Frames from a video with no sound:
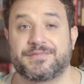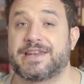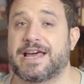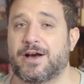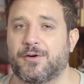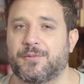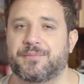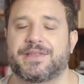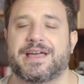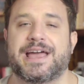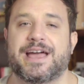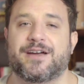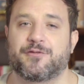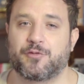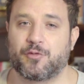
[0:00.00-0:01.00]
Now, I
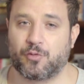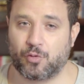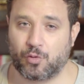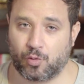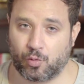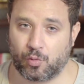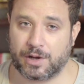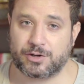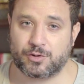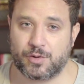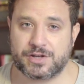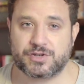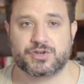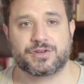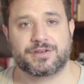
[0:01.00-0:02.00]
have one
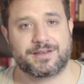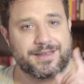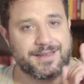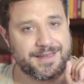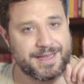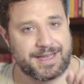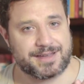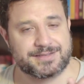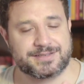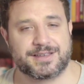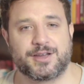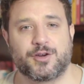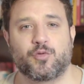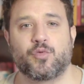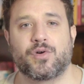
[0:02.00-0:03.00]
question and
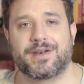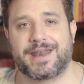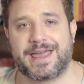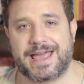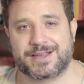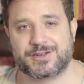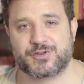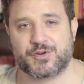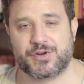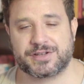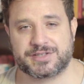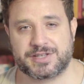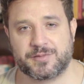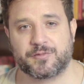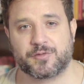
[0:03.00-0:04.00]
one
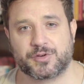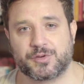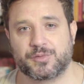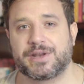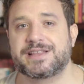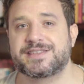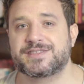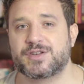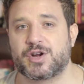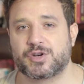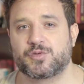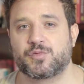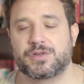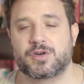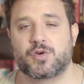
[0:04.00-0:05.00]
extra tip for you. Let's
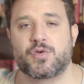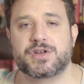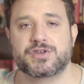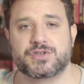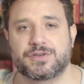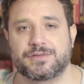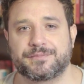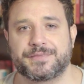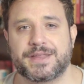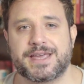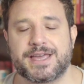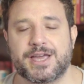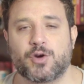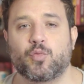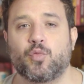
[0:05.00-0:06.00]
start with the question.
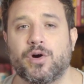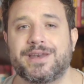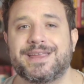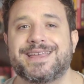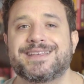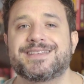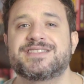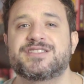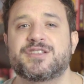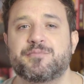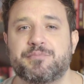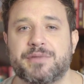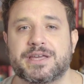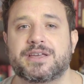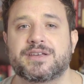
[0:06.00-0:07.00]
What is the
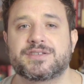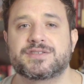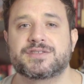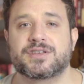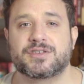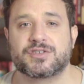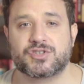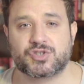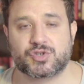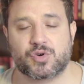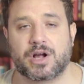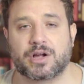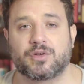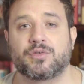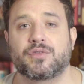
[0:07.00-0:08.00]
biggest
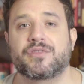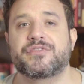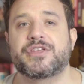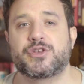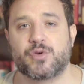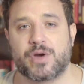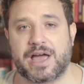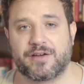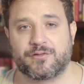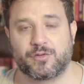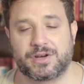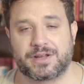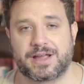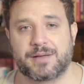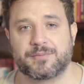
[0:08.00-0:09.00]
struggle that you have
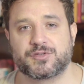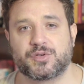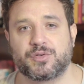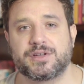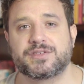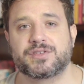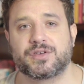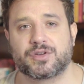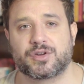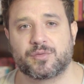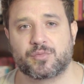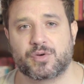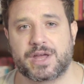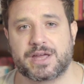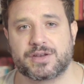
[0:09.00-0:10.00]
when it comes to listening
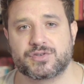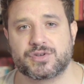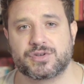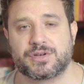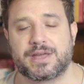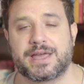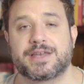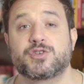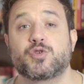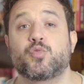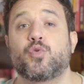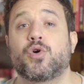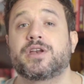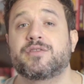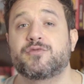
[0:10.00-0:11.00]
comprehension? And
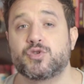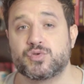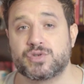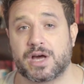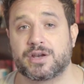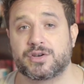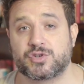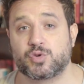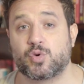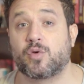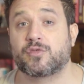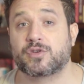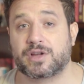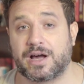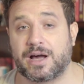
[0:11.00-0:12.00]
what have you done to
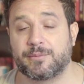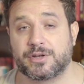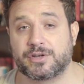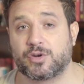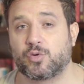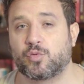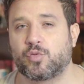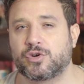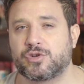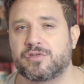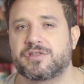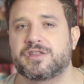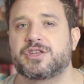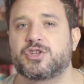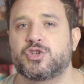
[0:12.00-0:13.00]
overcome it? Or what do
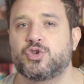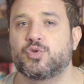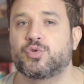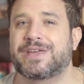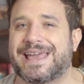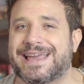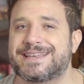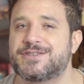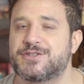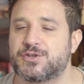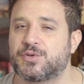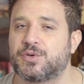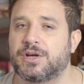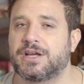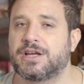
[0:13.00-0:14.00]
you think you can
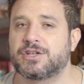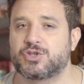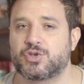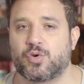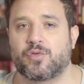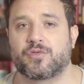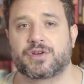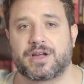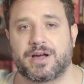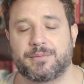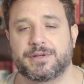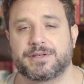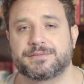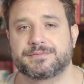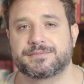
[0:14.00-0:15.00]
do to
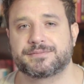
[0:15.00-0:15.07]
overcome it?